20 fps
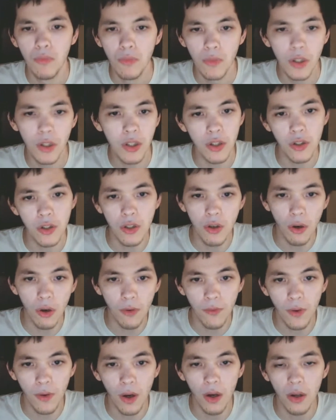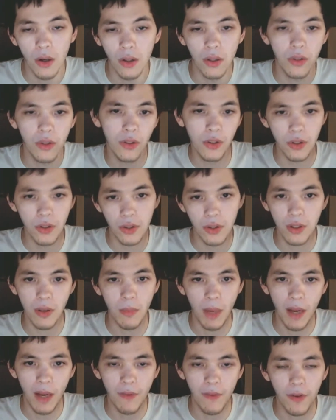this is your fault, this isn't
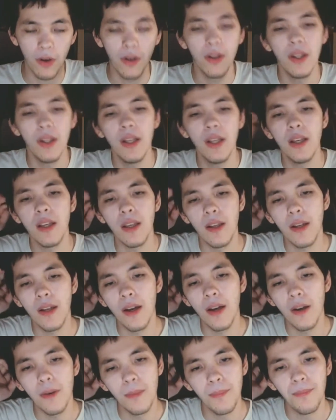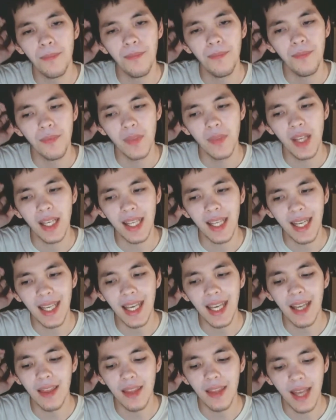my fault, you know? Like, I
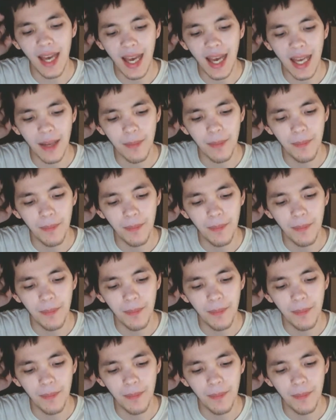get that.